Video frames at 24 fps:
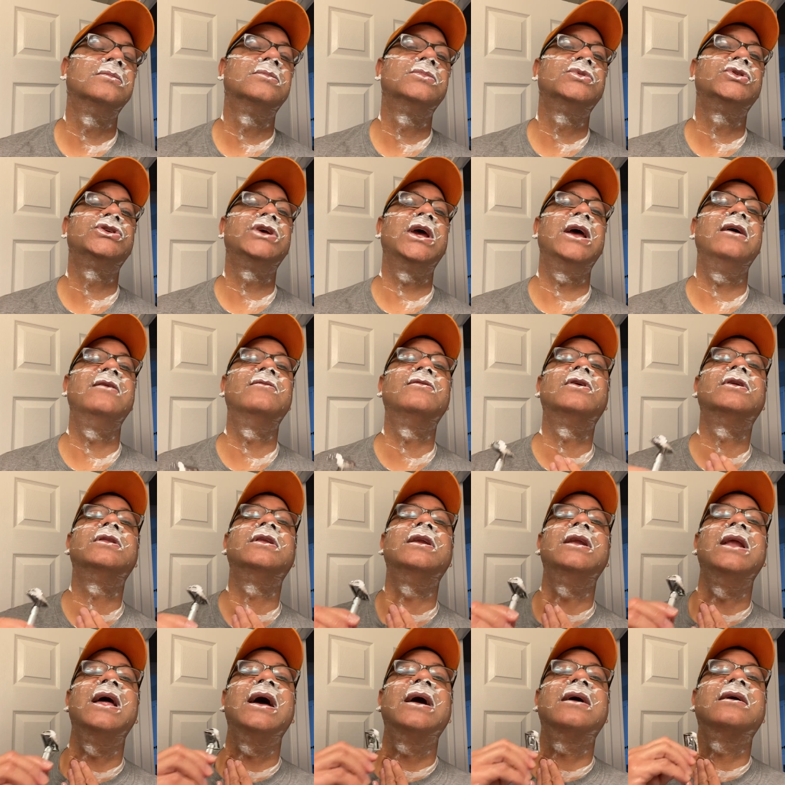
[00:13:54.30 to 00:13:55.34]
shave on the
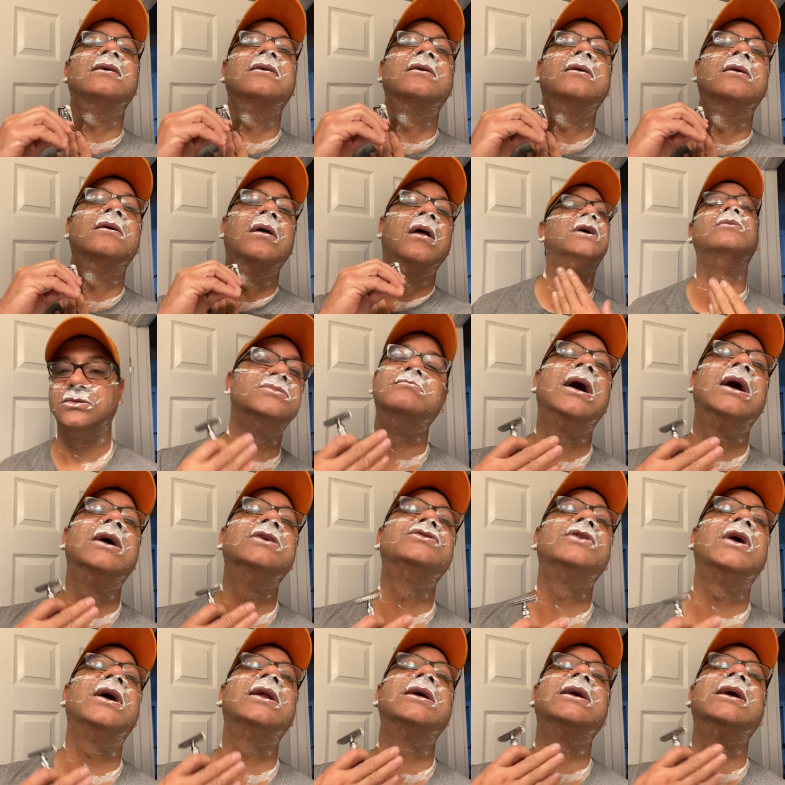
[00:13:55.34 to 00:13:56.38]
neck. I
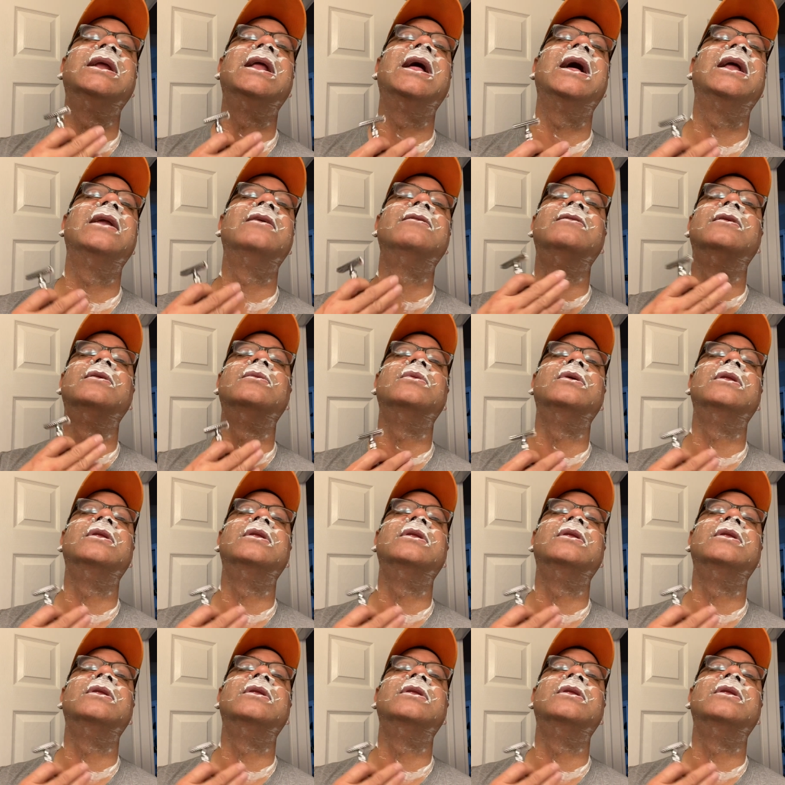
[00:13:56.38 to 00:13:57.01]
try to get out of it